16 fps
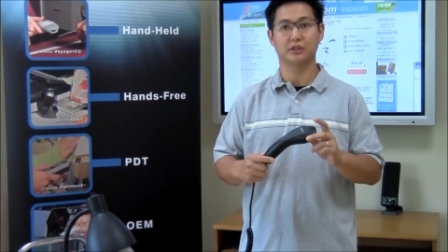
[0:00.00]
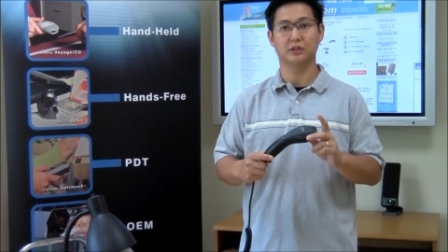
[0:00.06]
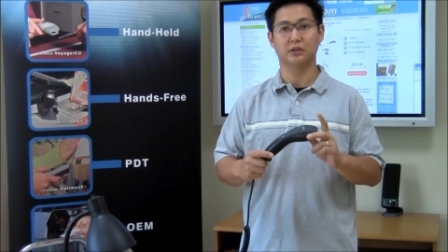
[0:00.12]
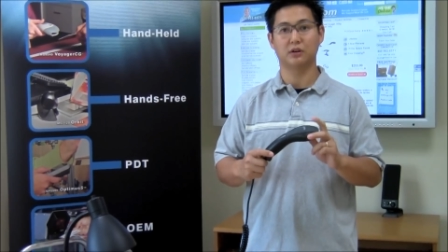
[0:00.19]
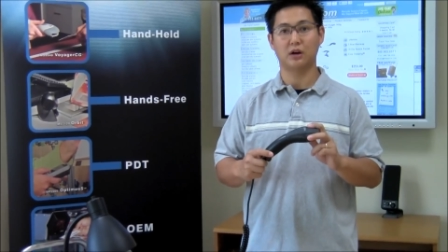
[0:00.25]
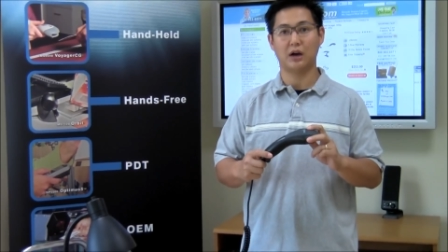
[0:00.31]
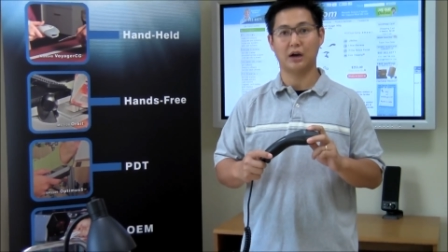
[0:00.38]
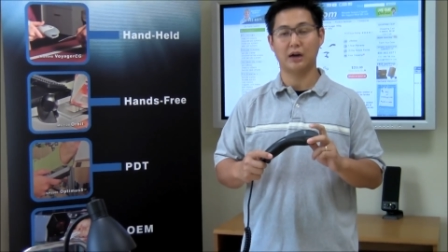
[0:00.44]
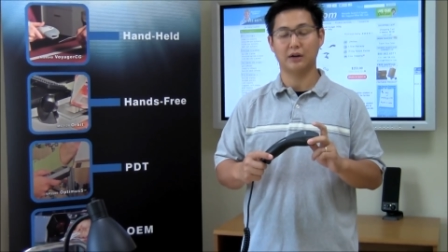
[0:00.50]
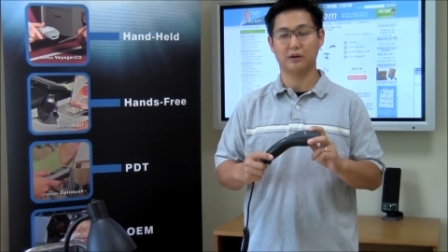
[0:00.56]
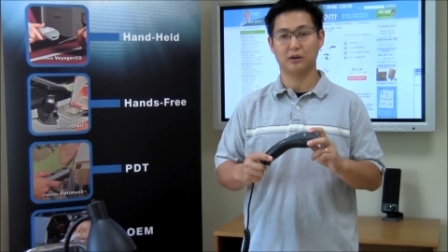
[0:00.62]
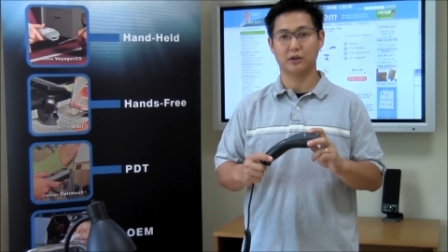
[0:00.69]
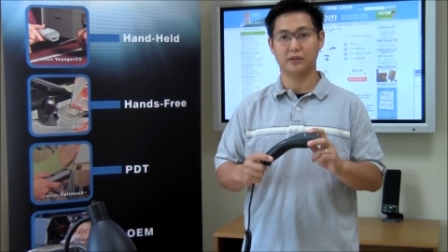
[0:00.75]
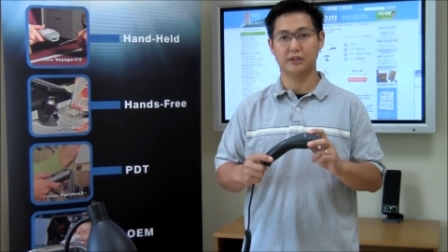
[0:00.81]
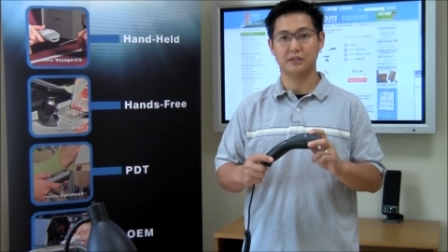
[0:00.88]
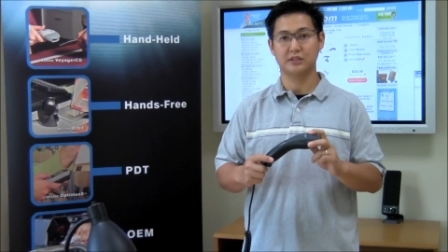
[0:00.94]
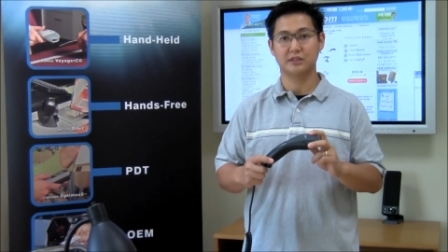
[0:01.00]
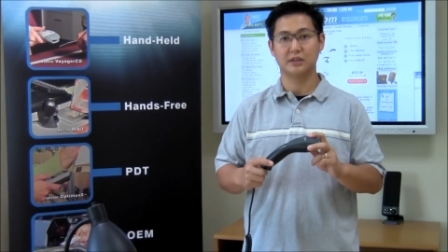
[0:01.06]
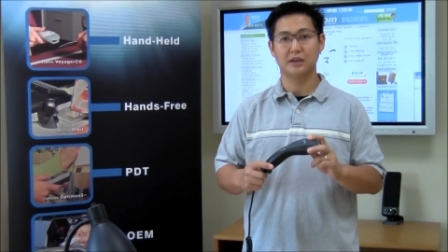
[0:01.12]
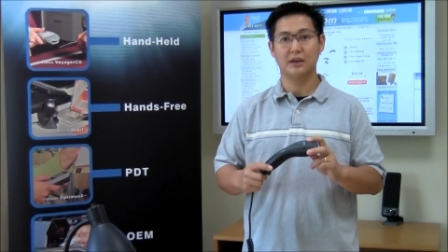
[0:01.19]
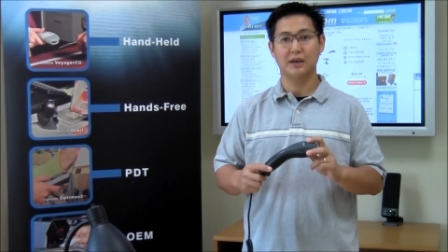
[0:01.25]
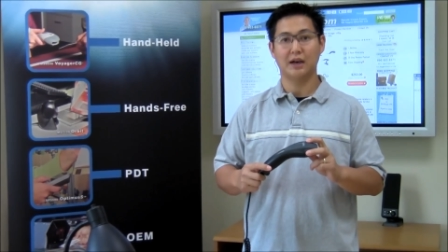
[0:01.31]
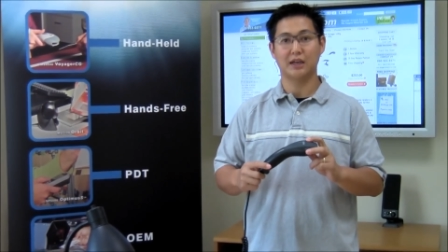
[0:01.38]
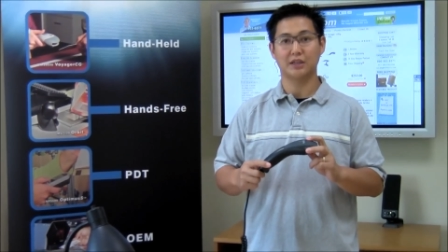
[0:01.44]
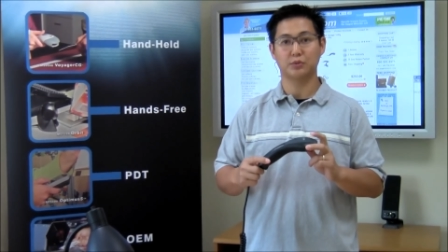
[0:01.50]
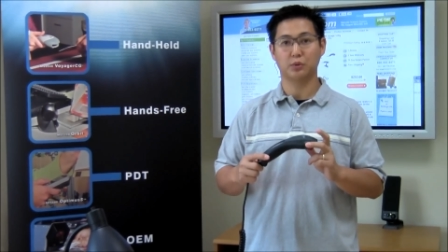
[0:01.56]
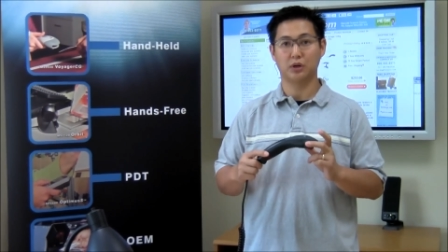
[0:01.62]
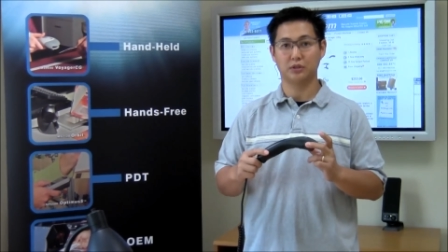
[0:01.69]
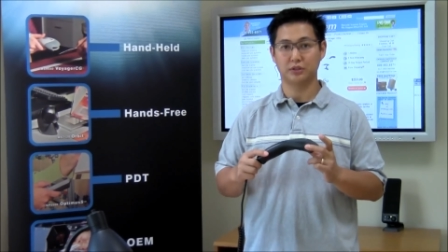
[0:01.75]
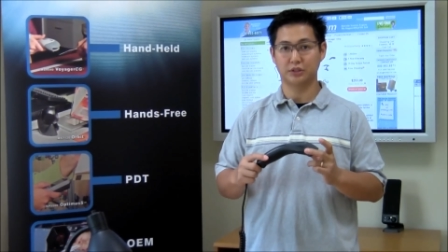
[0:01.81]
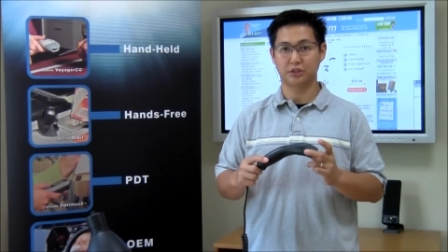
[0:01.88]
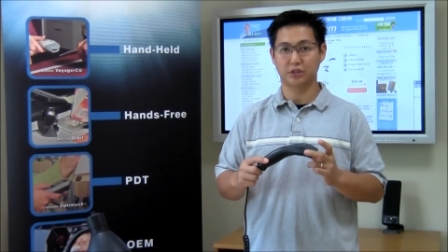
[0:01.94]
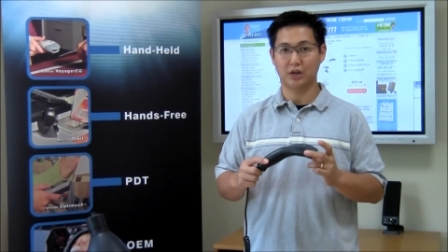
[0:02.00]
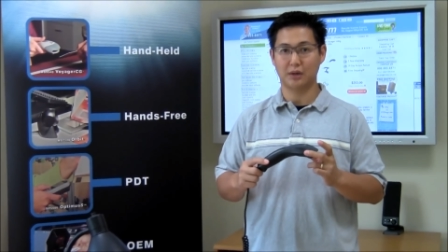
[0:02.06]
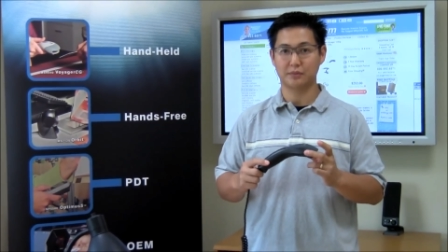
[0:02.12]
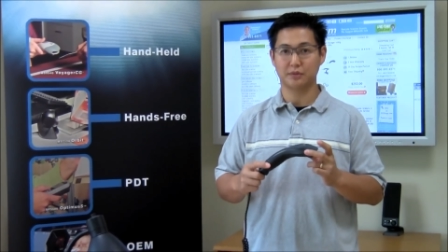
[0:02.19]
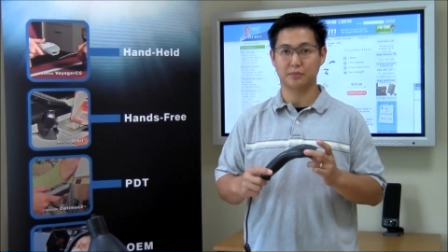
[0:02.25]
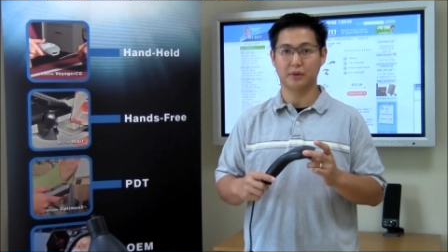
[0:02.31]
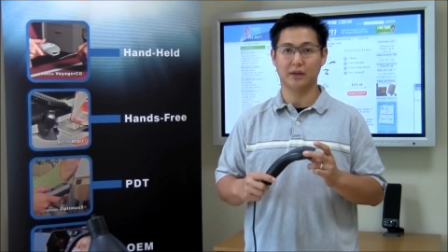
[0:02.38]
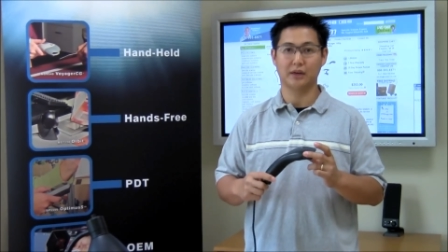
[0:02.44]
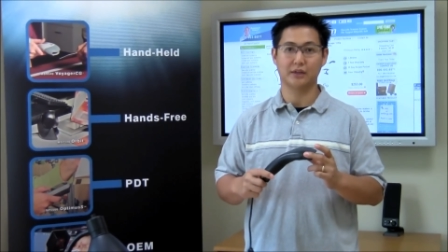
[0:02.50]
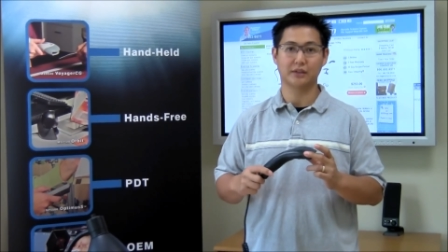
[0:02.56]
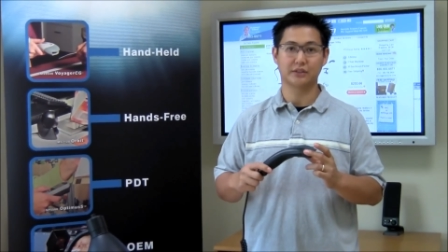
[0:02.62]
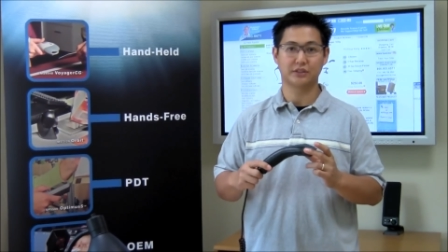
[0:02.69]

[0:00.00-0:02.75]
is a little higher on this, as well as the drop spec.